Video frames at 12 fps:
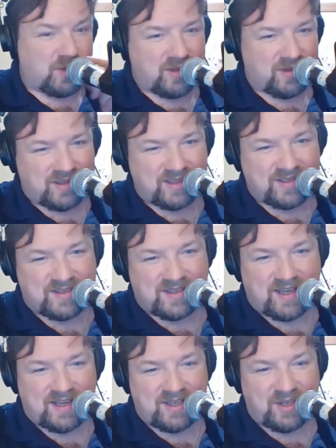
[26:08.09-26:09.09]
well, let's
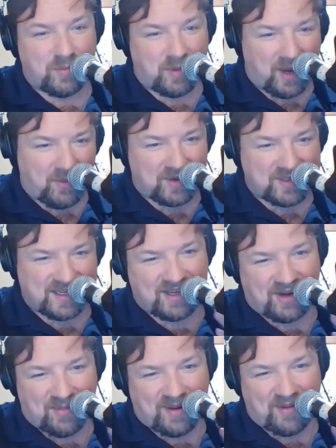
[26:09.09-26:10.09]
you buy one
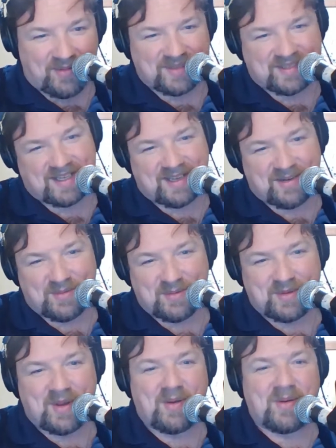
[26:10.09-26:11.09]
ticket, I'll buy one ticket, and
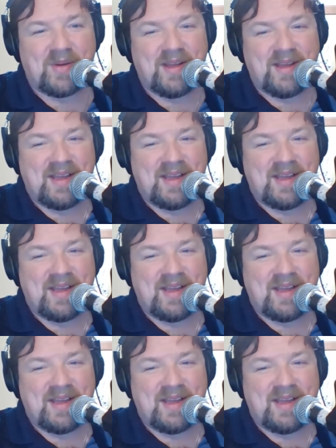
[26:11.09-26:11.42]
we'll go.